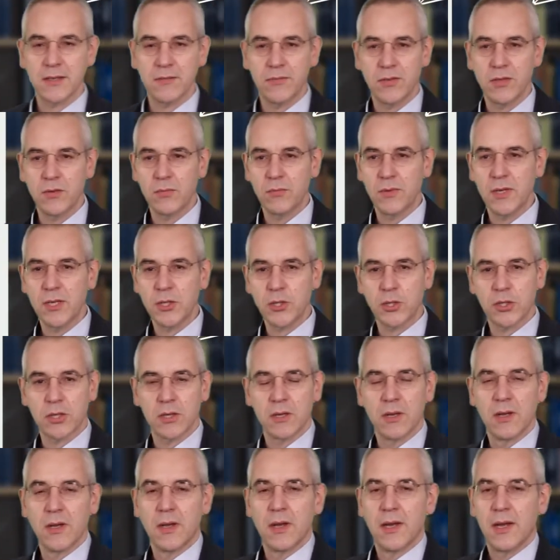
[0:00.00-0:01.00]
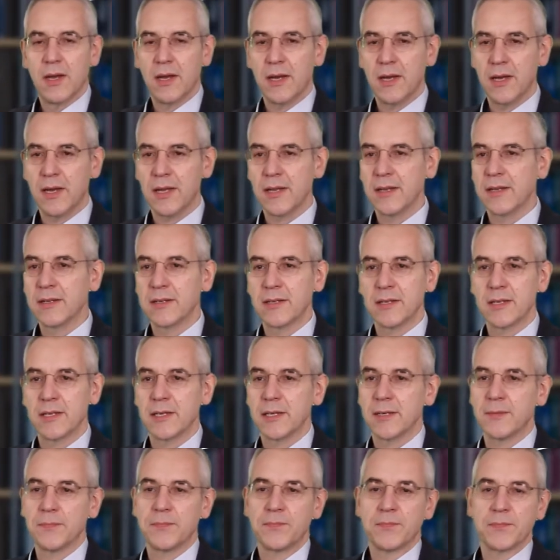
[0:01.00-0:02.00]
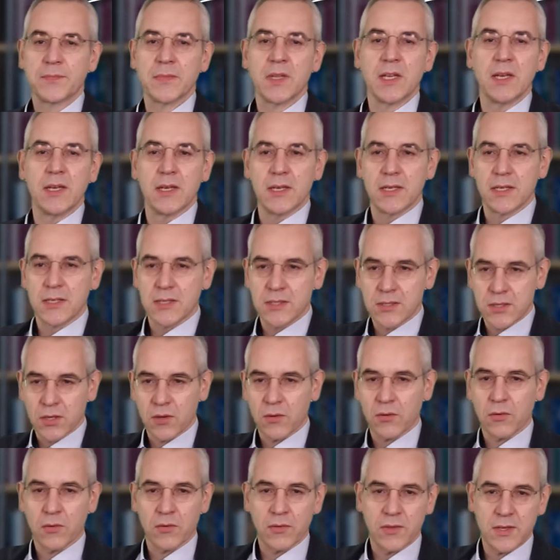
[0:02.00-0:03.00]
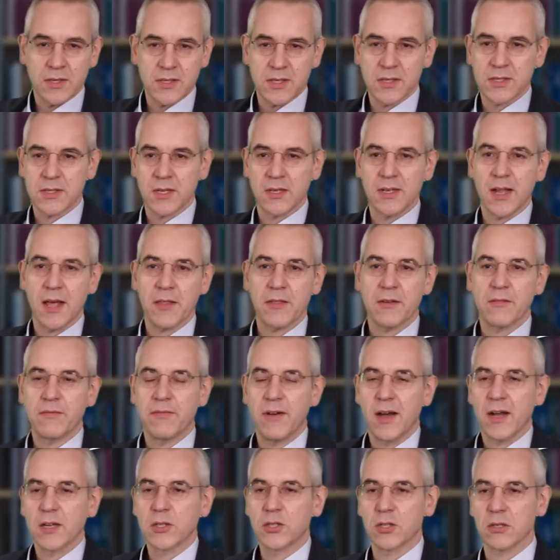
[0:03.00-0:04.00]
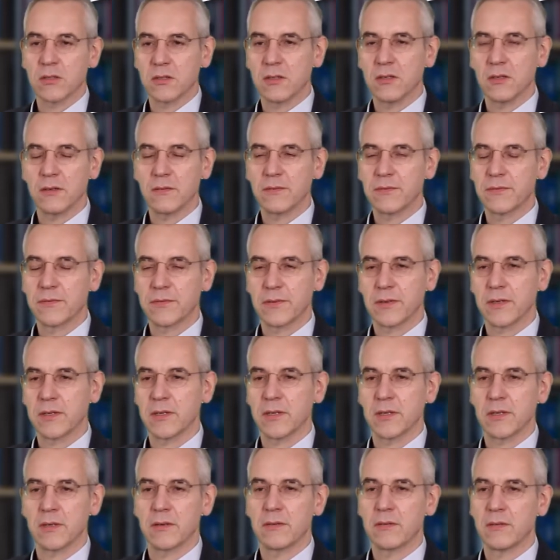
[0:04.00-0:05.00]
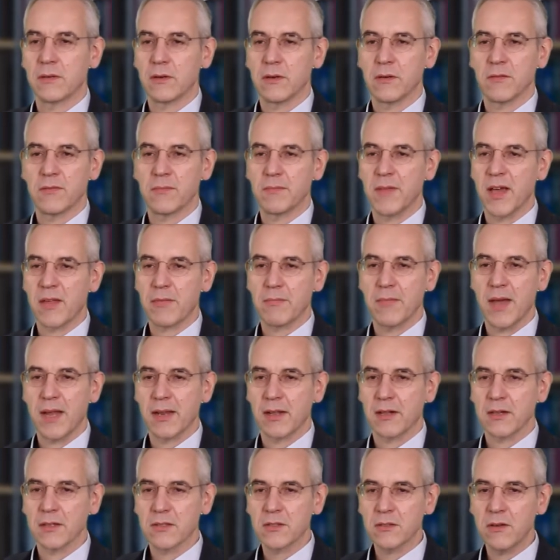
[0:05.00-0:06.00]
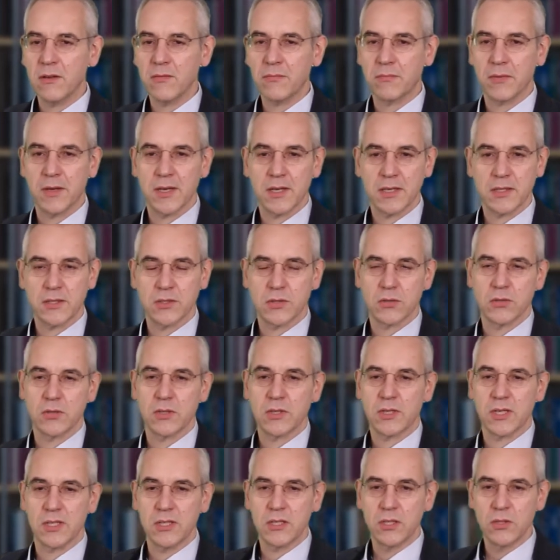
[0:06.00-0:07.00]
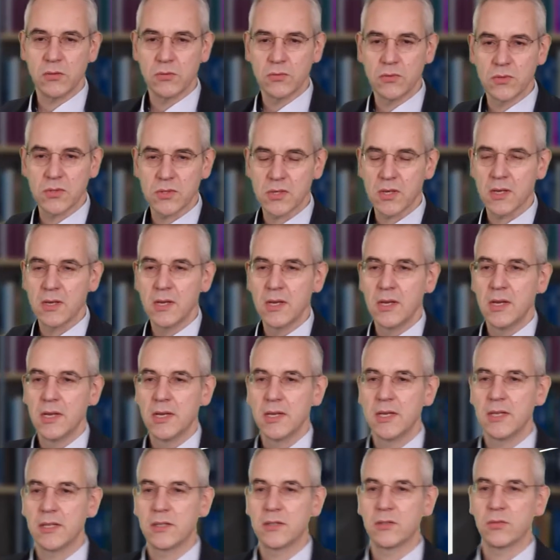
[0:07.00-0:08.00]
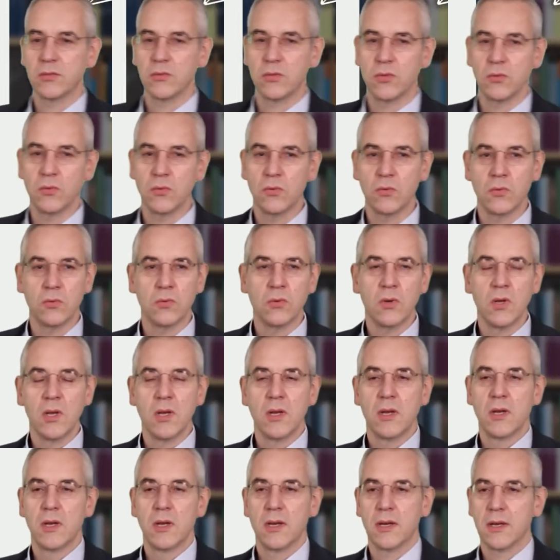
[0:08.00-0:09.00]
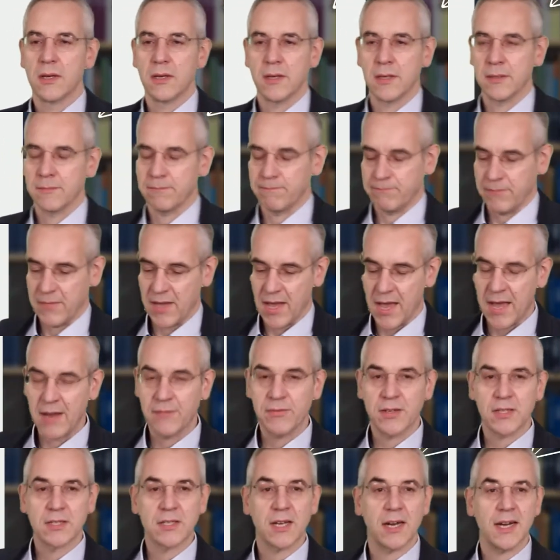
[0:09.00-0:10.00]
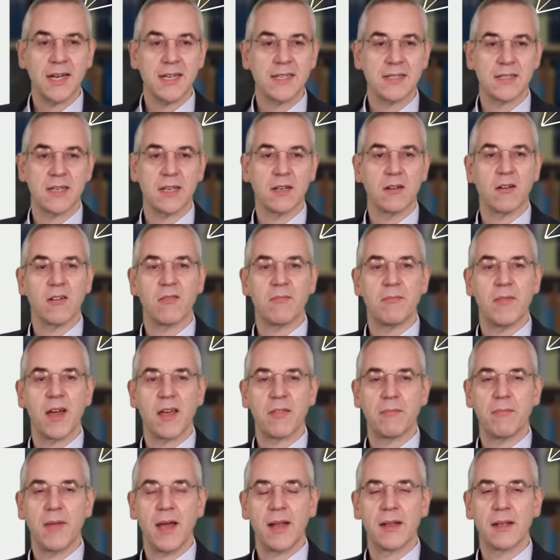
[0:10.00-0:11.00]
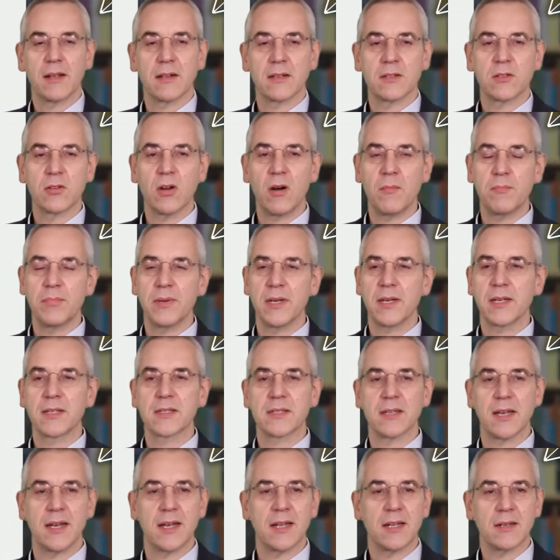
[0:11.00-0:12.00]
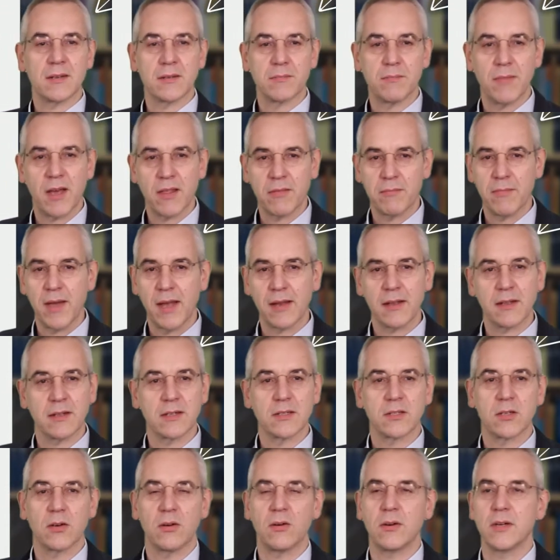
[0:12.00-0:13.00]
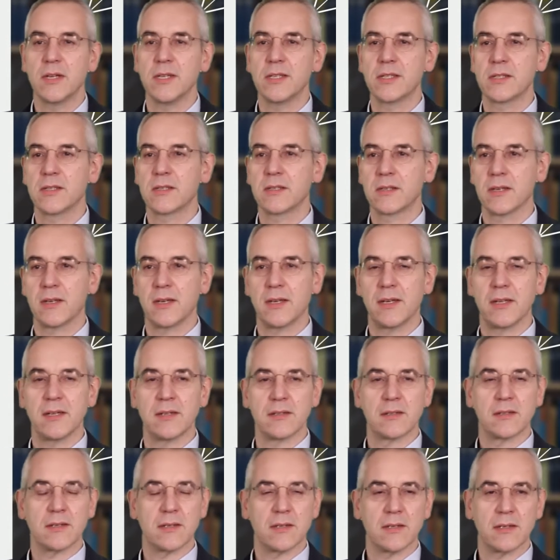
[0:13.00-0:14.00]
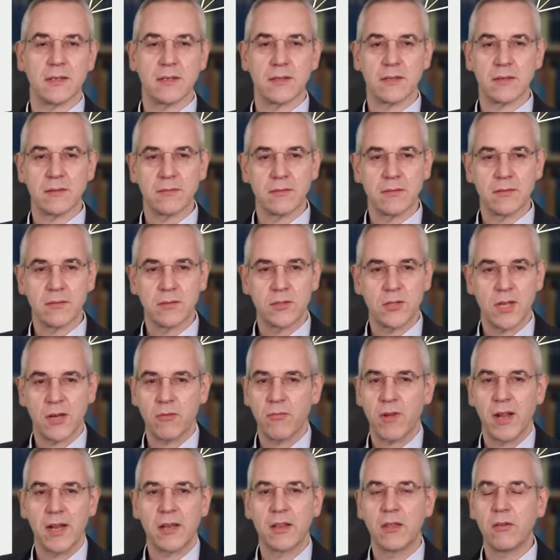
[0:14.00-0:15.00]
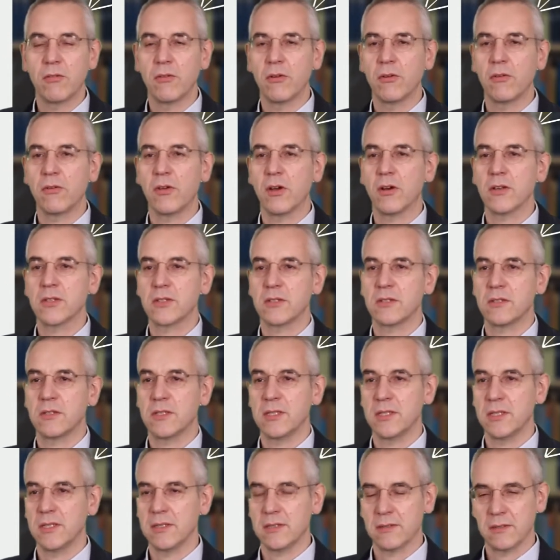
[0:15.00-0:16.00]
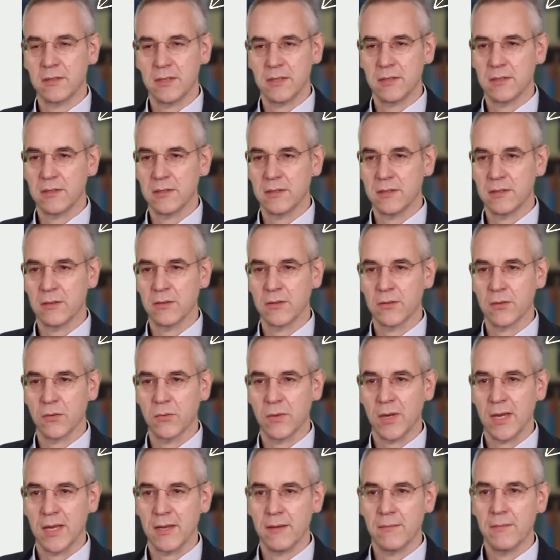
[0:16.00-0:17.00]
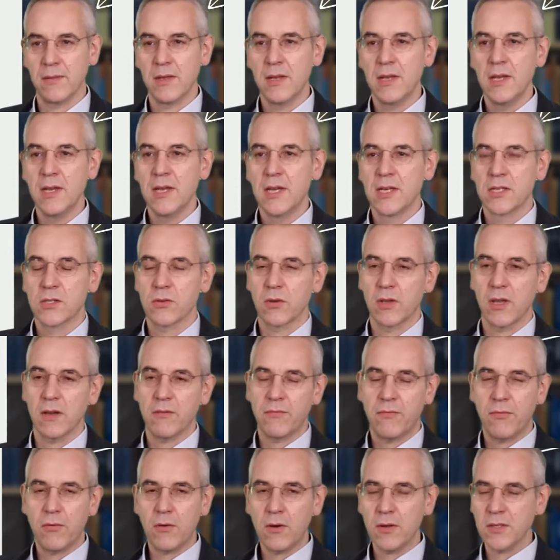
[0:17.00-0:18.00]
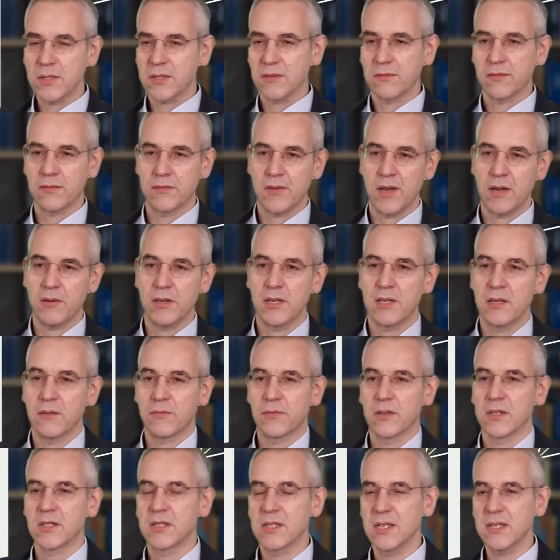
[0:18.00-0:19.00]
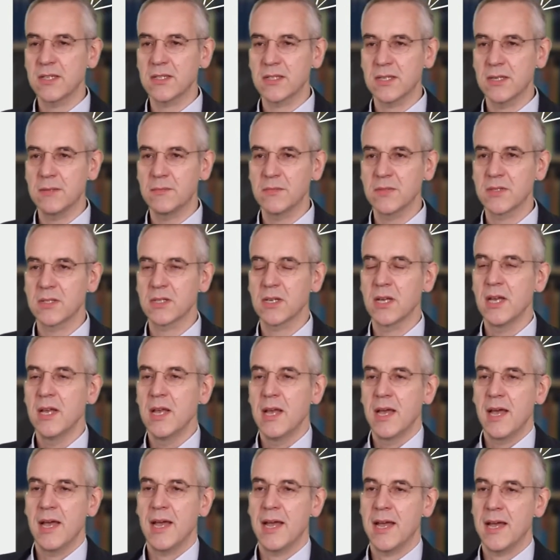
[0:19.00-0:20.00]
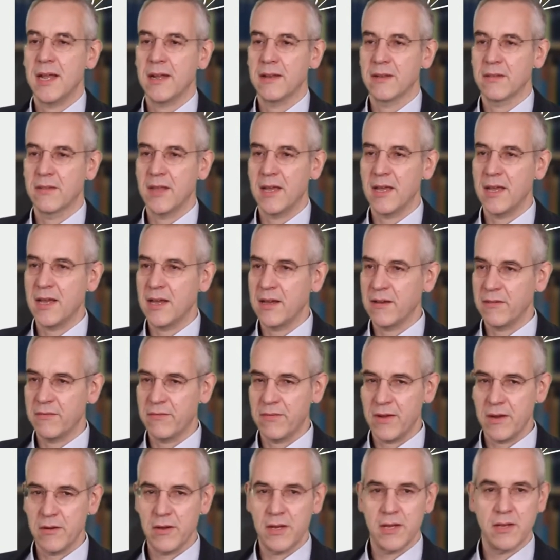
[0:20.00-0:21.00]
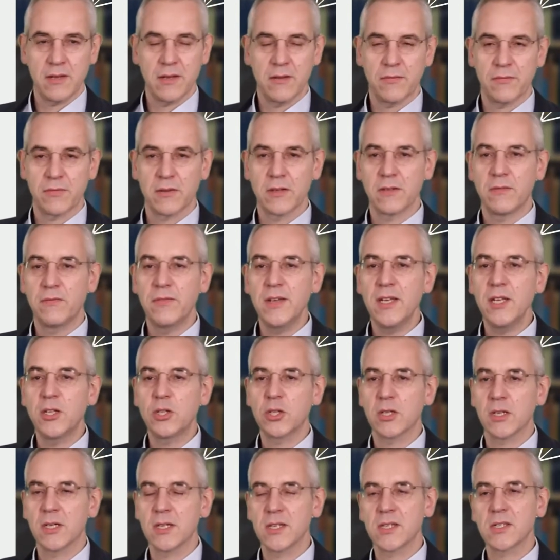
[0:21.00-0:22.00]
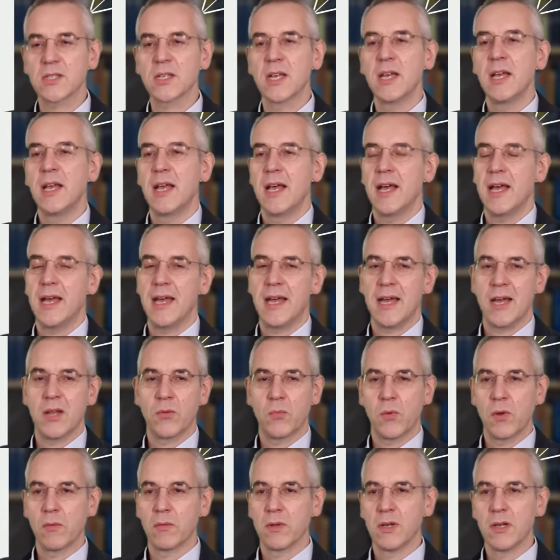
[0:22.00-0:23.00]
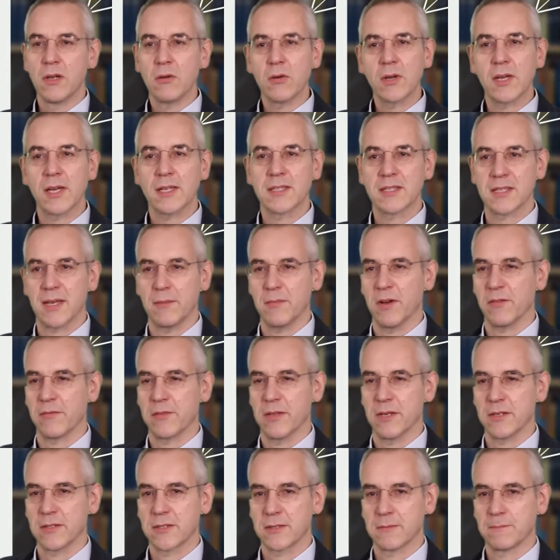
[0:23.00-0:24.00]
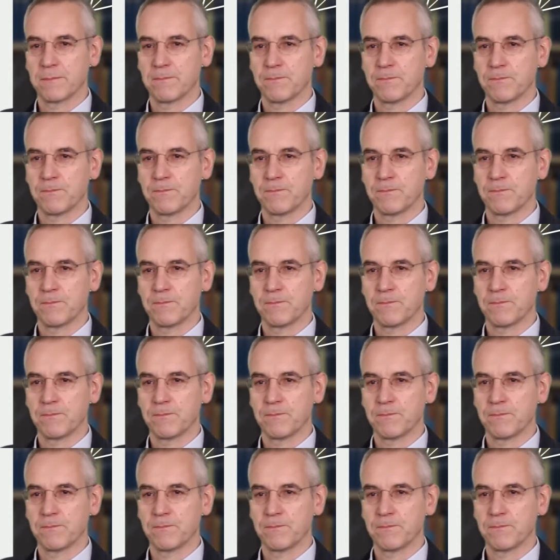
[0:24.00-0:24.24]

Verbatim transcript: if you wish. And um, so this is another function of, uh, of mathematical software. So you can use it to do um, advertising of mathematical topics and mathematical toys and uh, generate curiosity uh, on the way. So you have four very different systems and they have very different features and we will look at some of this.